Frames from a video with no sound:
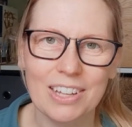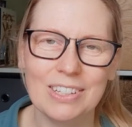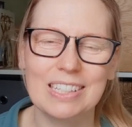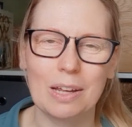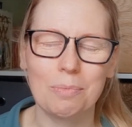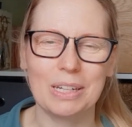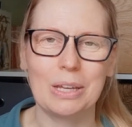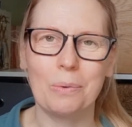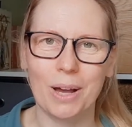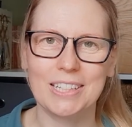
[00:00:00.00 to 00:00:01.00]
so somebody
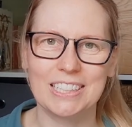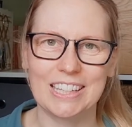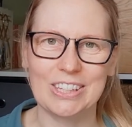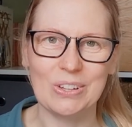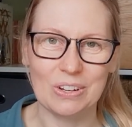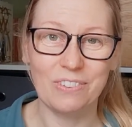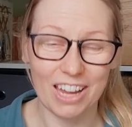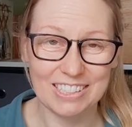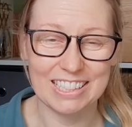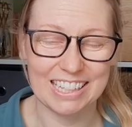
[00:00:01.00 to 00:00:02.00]
who works at the
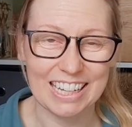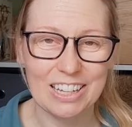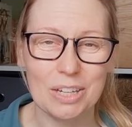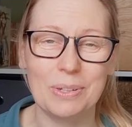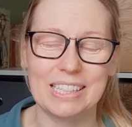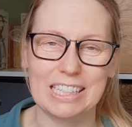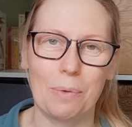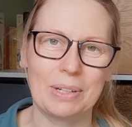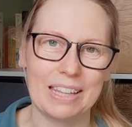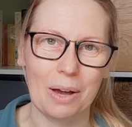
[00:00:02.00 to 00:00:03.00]
university who is
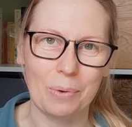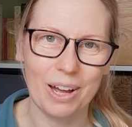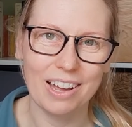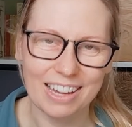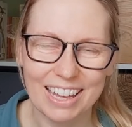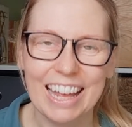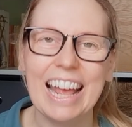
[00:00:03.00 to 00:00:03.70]
examining that work,